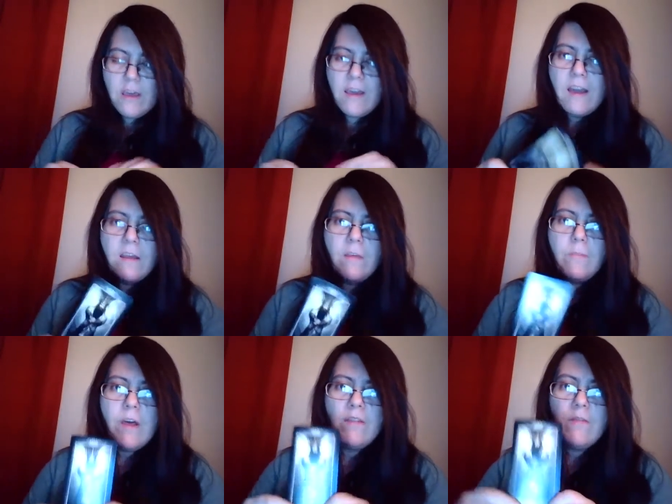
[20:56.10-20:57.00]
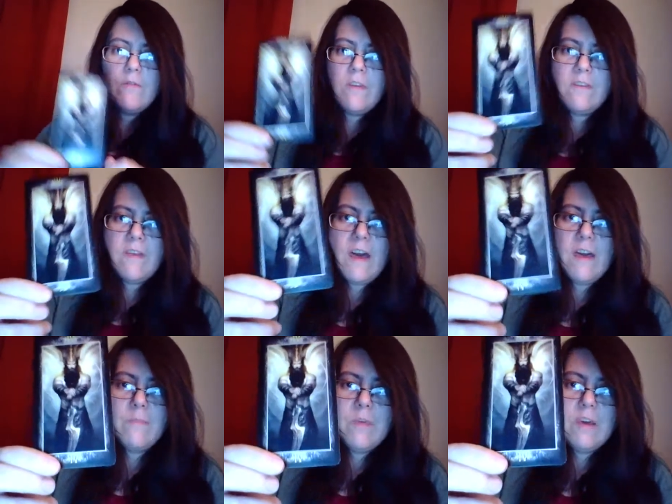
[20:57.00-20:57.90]
kind of applies to this
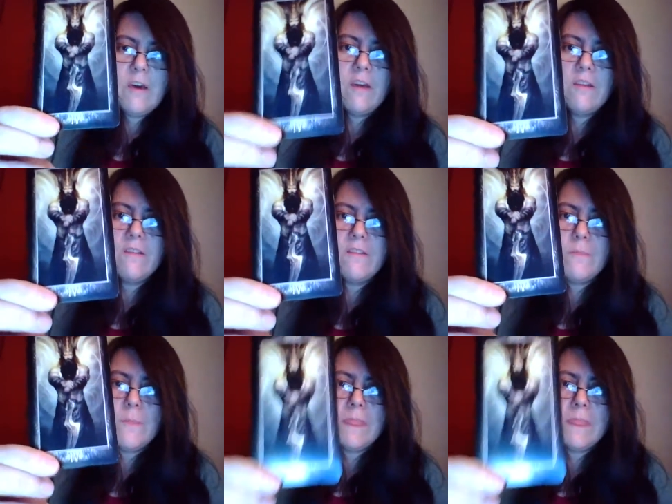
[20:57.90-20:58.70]
guy because